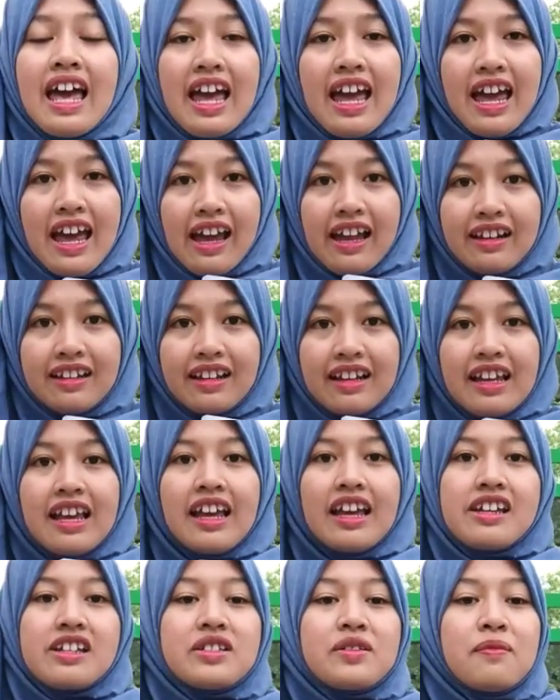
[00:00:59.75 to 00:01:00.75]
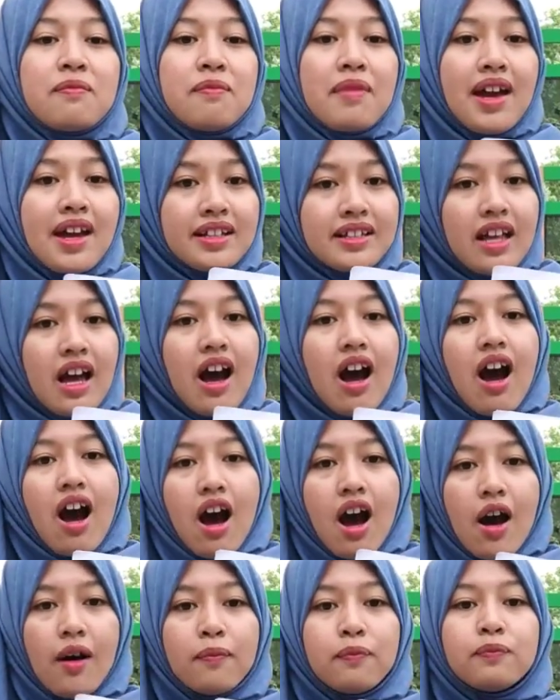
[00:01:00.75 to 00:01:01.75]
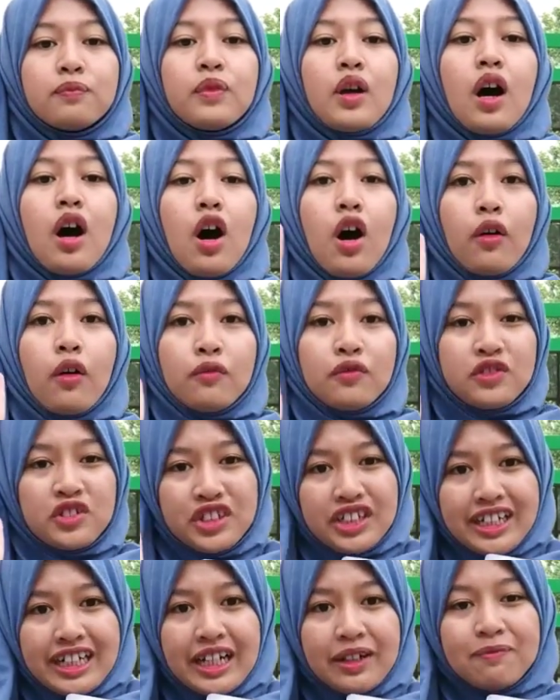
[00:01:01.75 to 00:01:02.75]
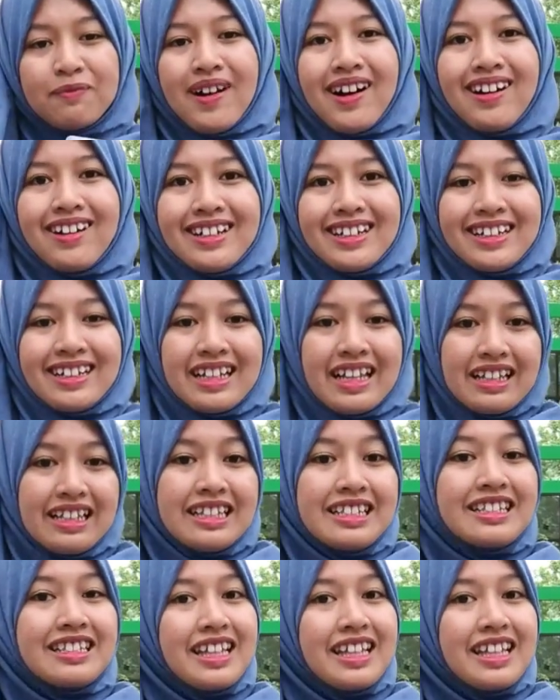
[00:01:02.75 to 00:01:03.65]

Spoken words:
and is made up of three parts: the